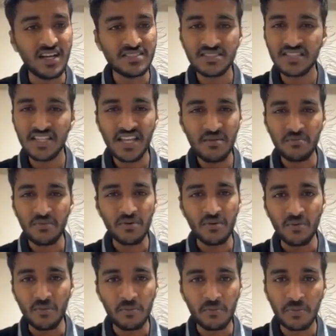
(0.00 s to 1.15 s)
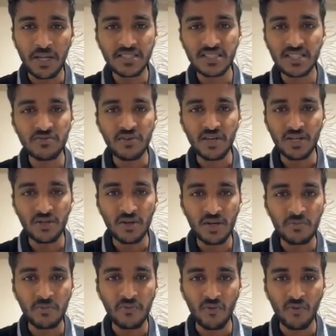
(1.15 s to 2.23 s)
same places where you are